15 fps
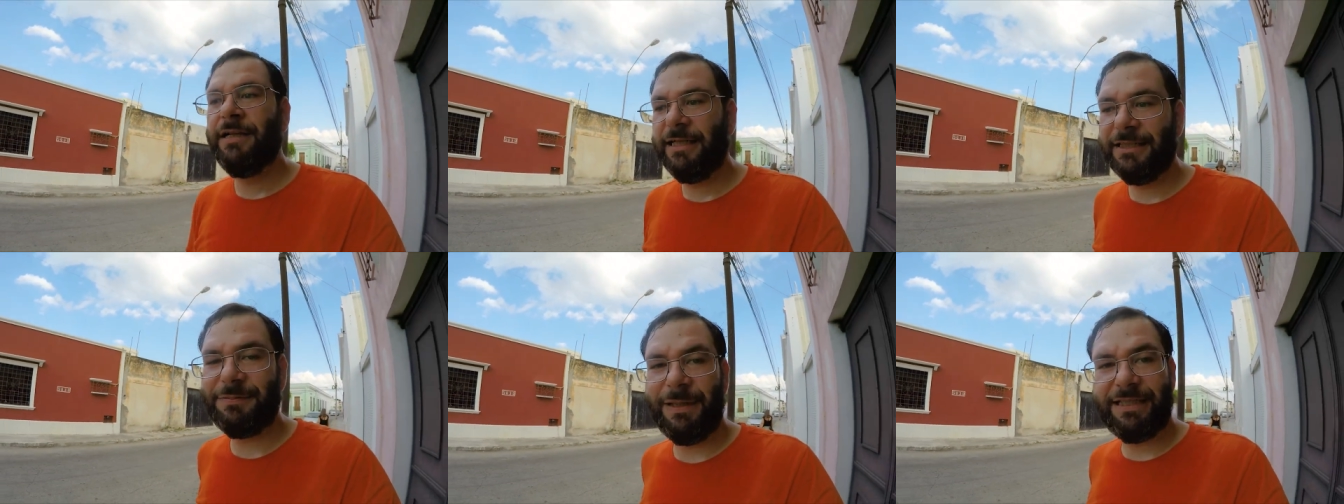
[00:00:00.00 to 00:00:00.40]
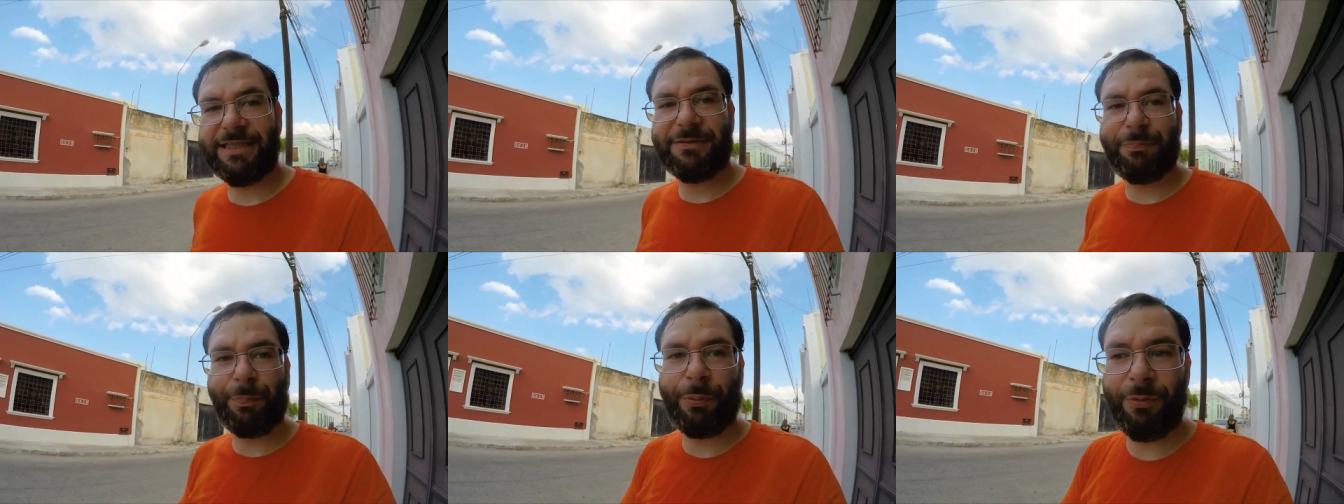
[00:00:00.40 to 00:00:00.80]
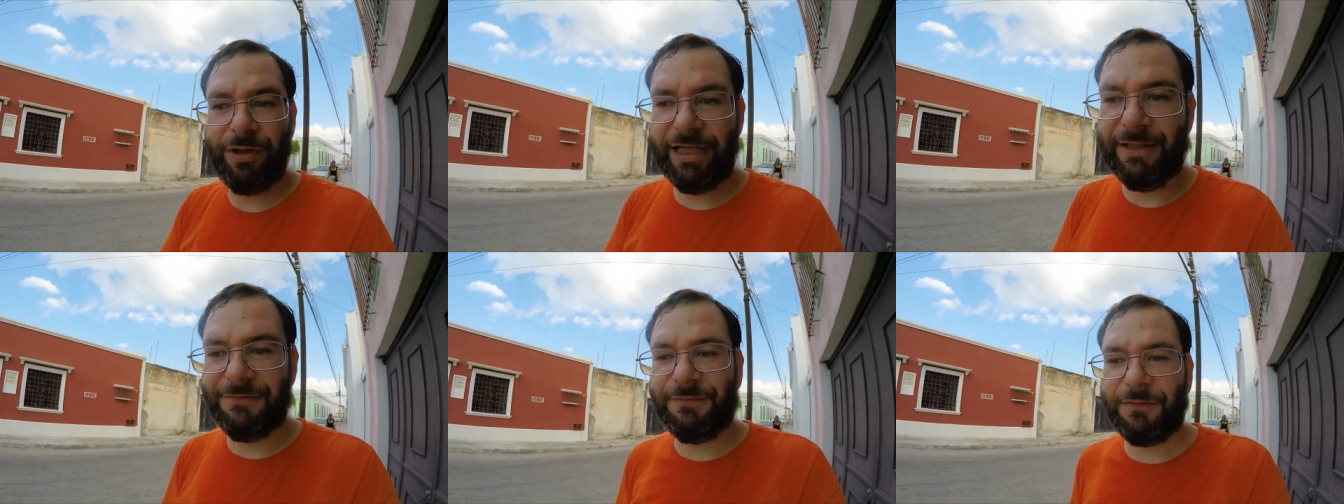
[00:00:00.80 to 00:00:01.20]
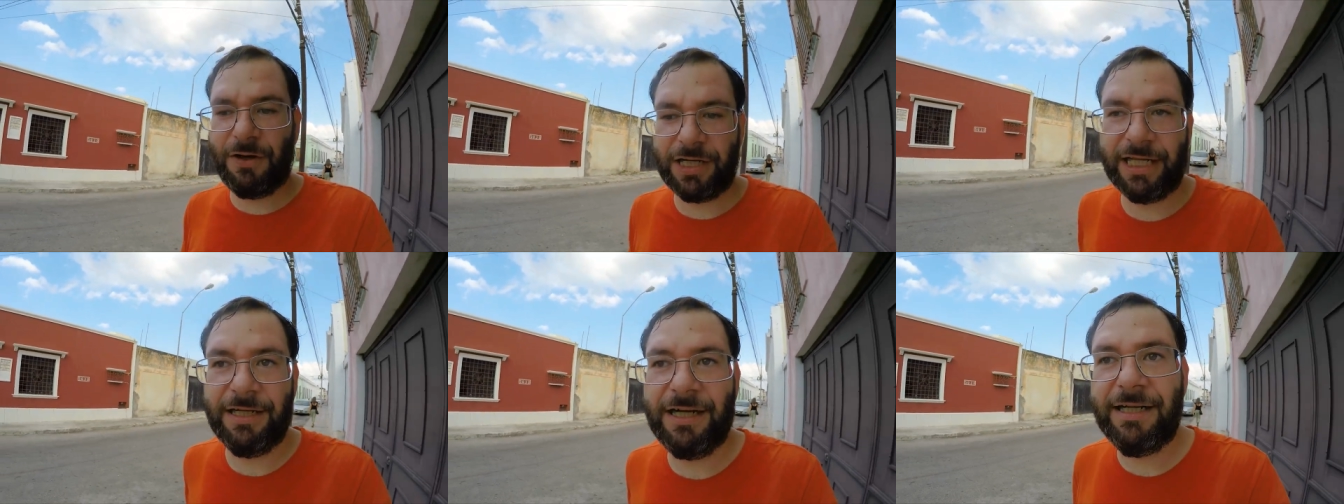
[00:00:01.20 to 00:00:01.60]
This place is pretty
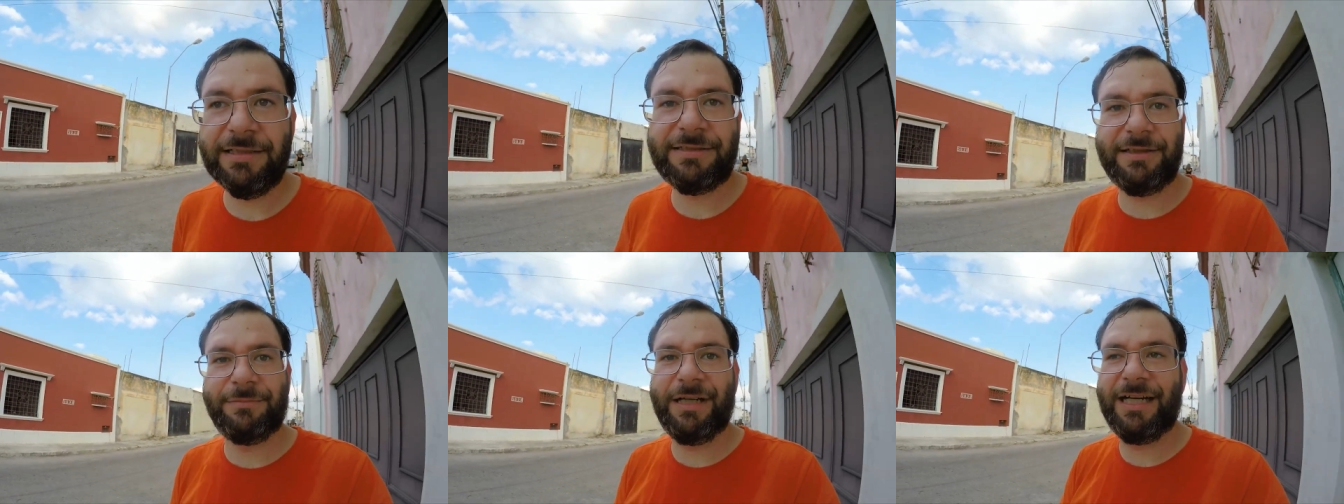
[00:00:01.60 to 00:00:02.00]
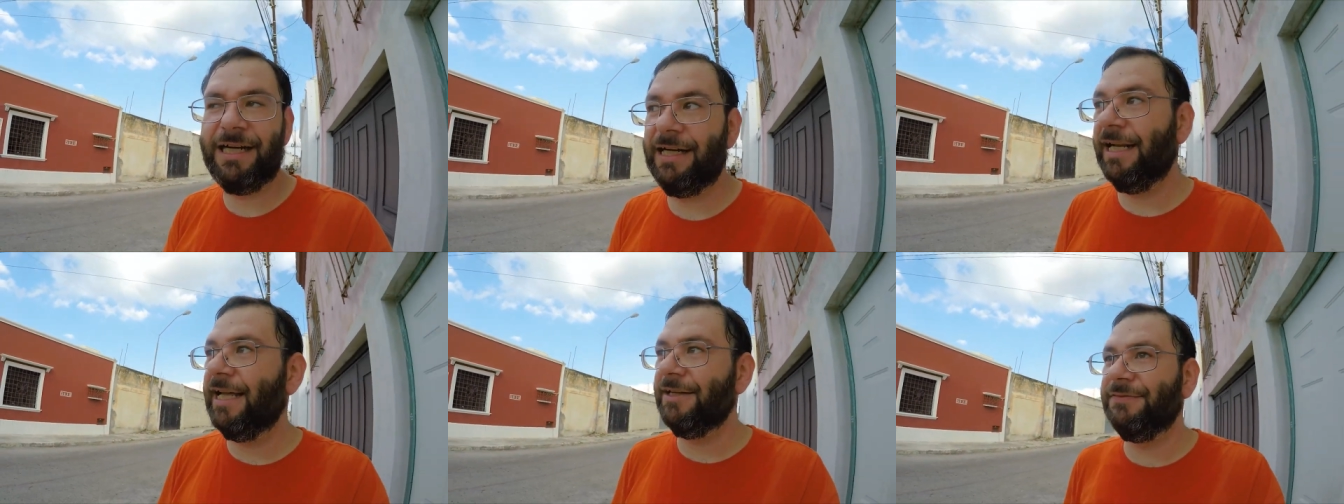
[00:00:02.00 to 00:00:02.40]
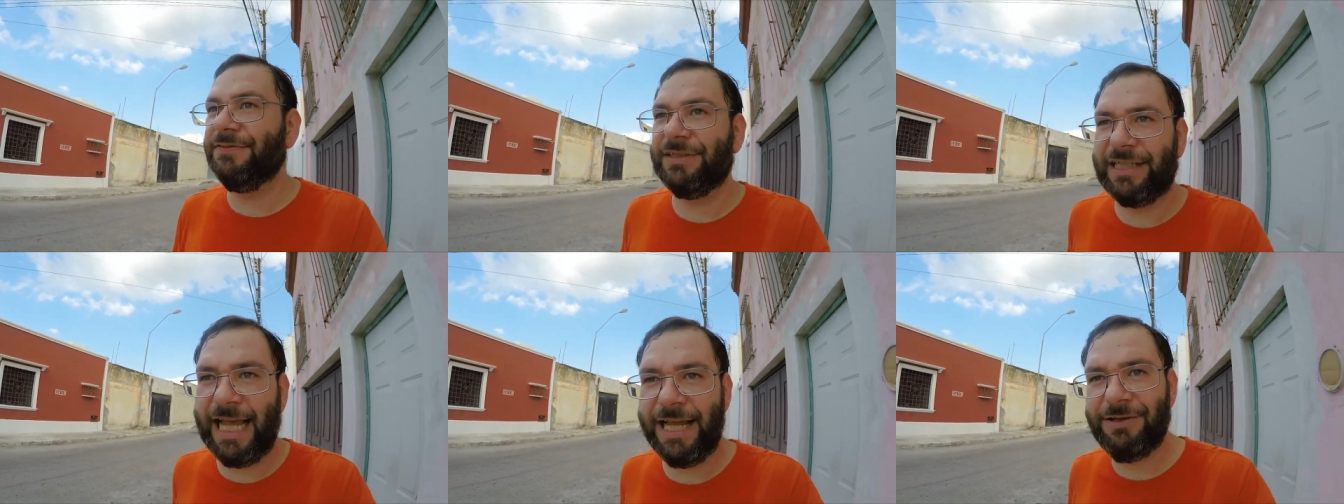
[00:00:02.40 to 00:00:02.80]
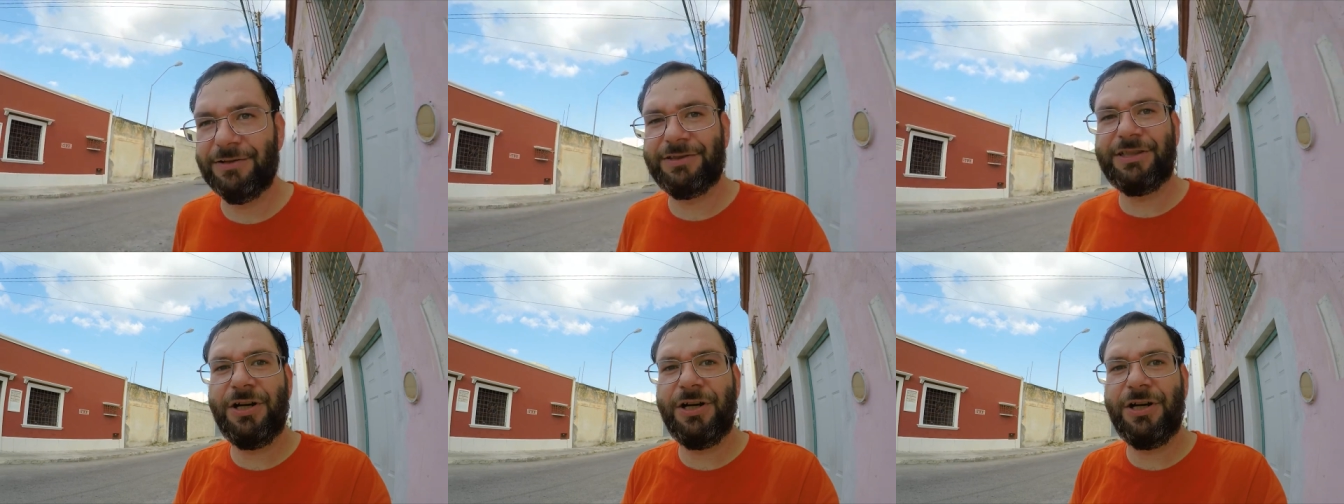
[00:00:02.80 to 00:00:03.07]
fucking awesome on a lot of scales.